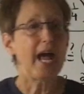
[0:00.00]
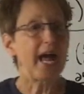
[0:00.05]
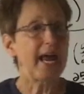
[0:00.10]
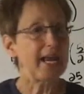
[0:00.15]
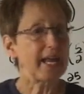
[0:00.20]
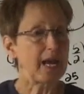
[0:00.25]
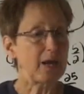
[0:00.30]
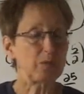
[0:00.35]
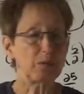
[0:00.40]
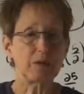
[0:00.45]

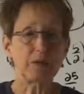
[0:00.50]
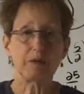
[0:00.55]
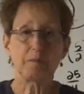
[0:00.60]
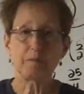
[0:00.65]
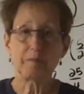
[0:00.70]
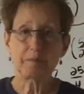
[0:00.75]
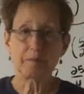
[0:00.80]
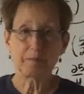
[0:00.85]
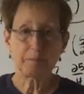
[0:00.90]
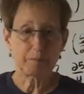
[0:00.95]
and I would
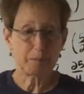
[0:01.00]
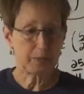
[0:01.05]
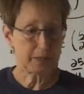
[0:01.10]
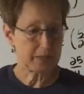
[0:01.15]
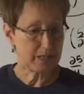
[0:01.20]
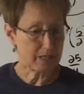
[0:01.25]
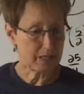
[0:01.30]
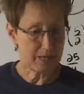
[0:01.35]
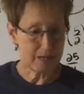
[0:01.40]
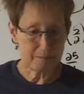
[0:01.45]
put
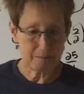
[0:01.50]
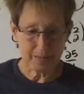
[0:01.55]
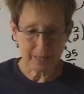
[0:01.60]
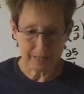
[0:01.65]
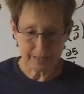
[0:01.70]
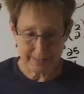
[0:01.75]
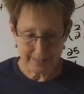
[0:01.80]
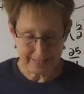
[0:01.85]
it on my